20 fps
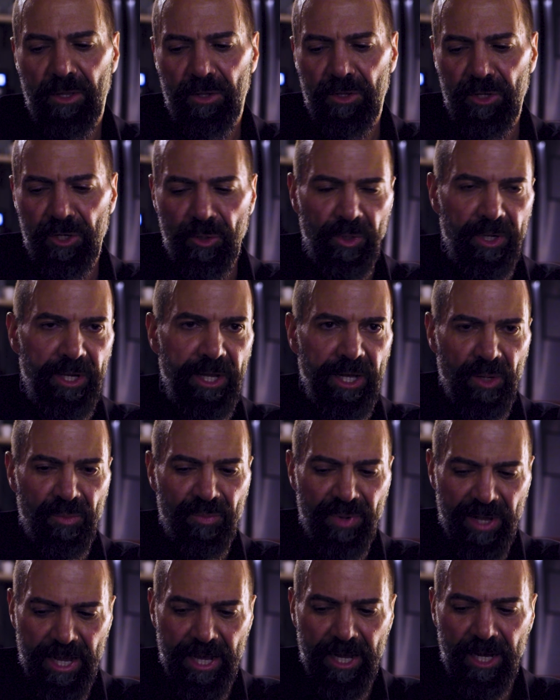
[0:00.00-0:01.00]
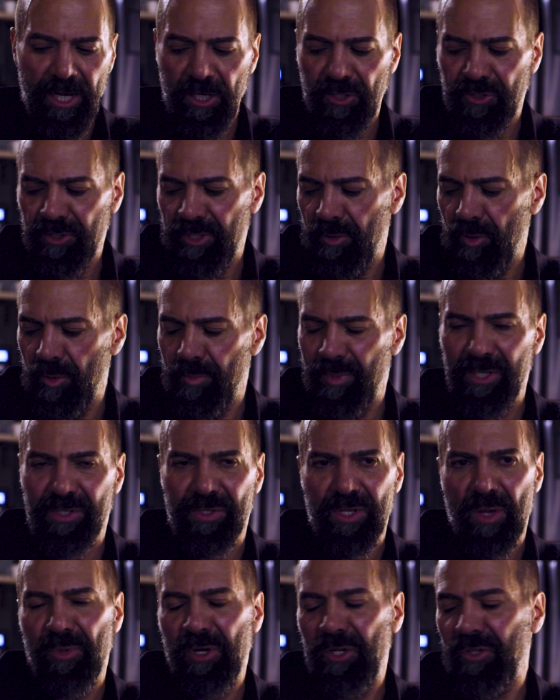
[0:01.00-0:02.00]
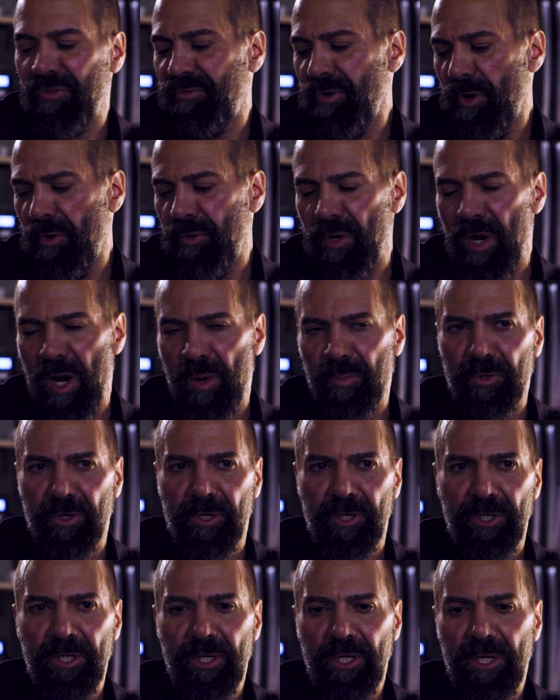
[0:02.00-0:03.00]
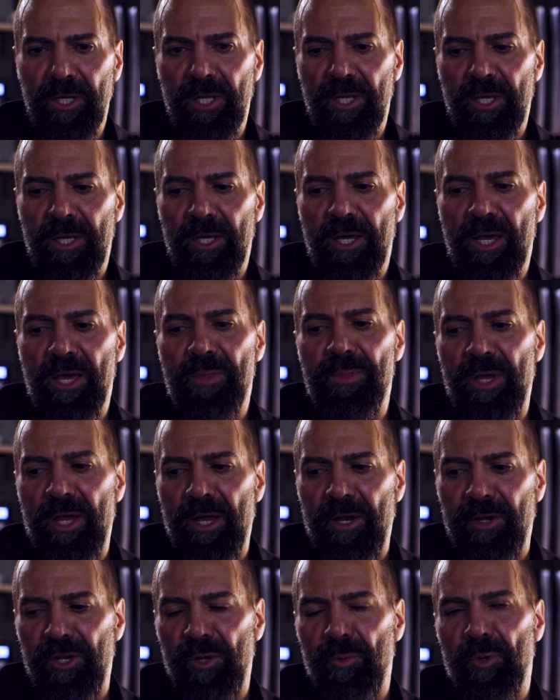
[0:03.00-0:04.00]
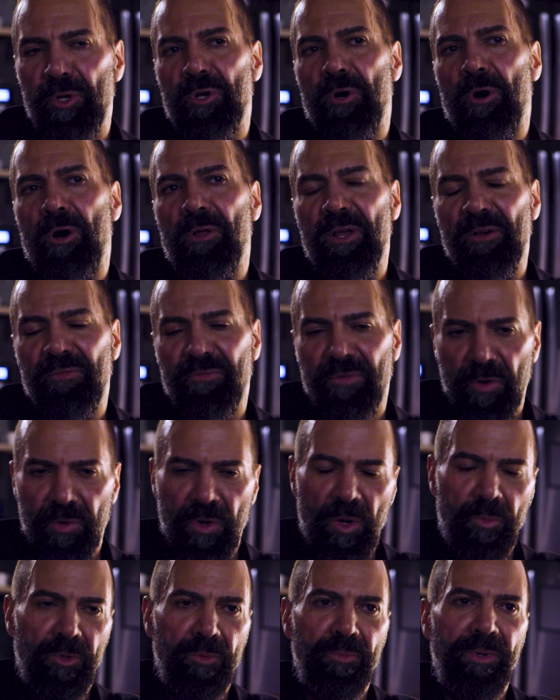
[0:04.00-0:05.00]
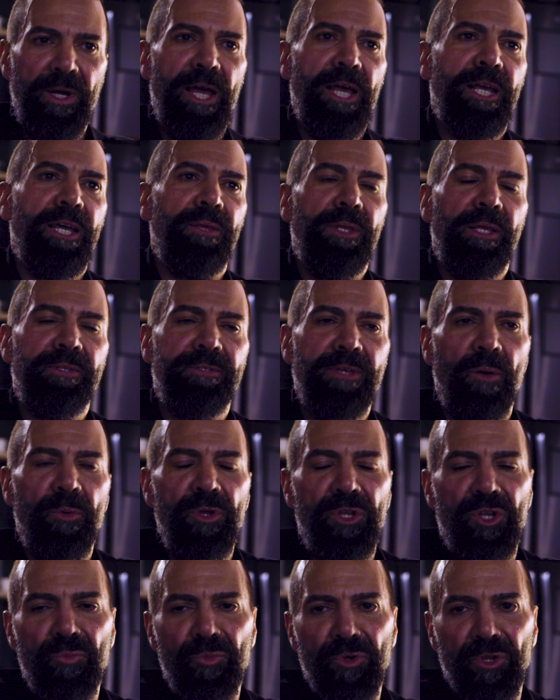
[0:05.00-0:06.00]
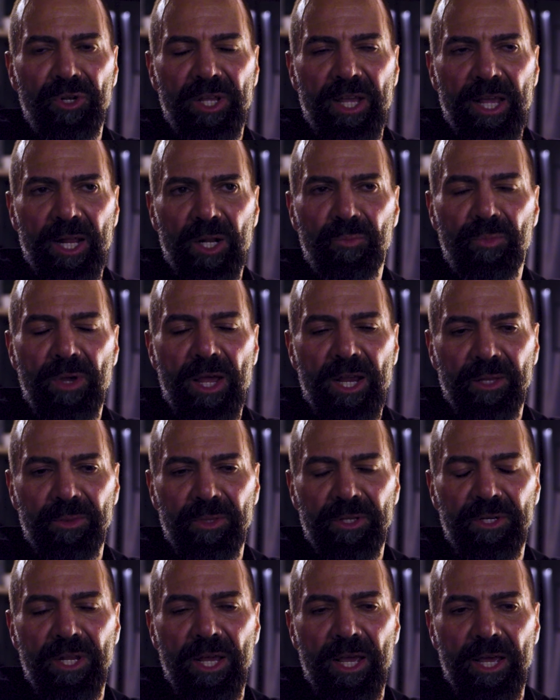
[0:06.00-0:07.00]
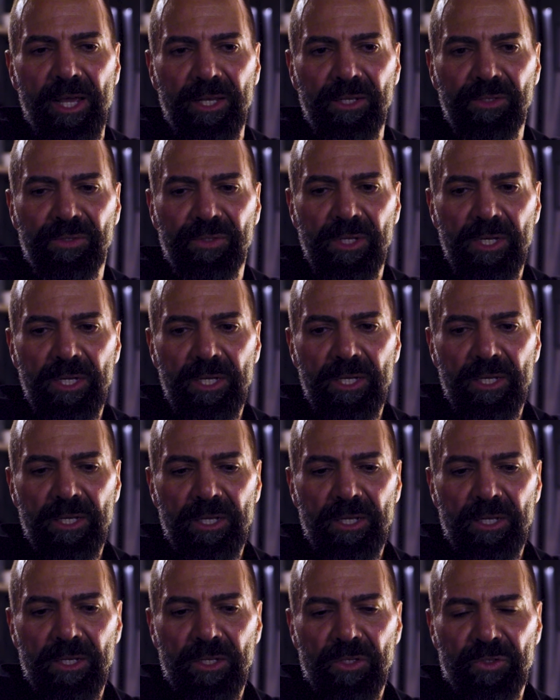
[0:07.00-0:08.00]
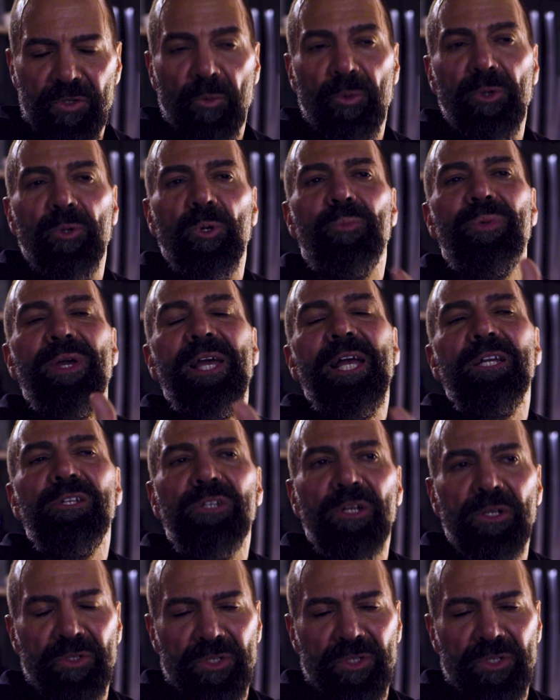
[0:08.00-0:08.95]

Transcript: you would get a page and it would be somebody's phone number, and then you would call that phone number back, and that's how we communicated back in the days. So we were paging